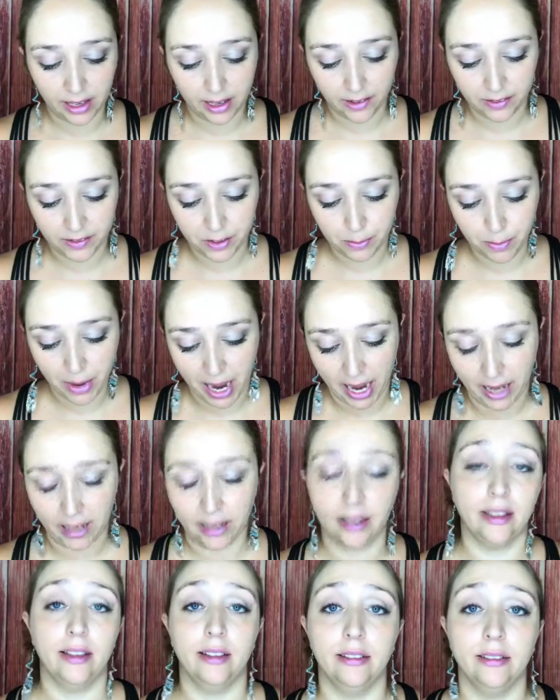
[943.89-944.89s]
gives back
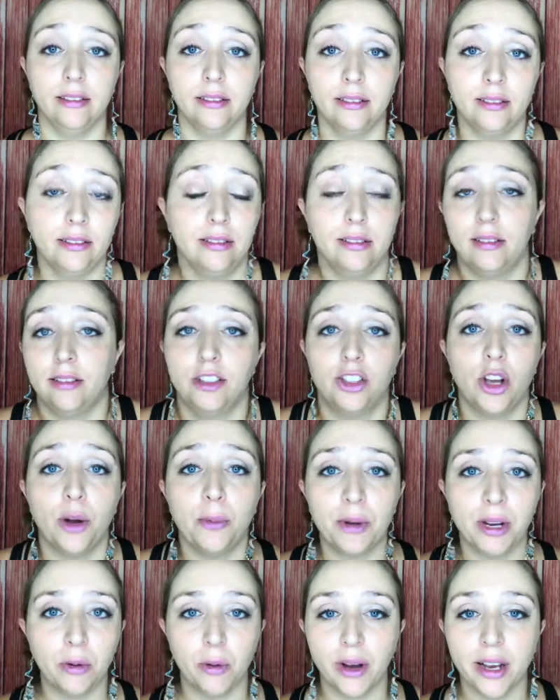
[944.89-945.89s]
in so
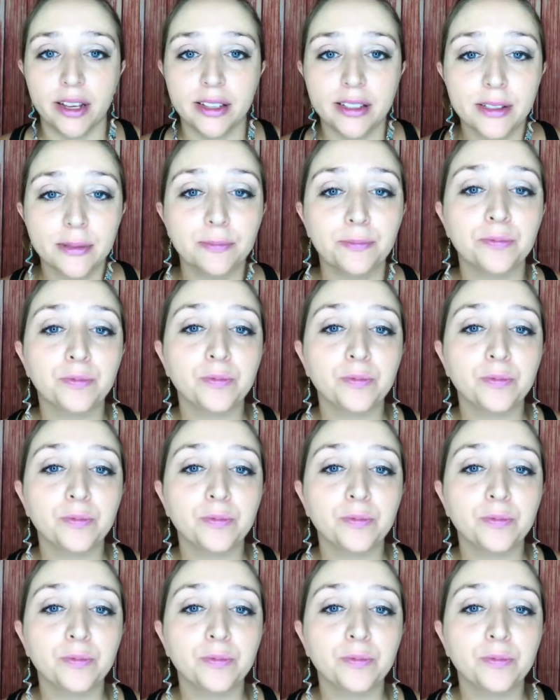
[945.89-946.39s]
many ways.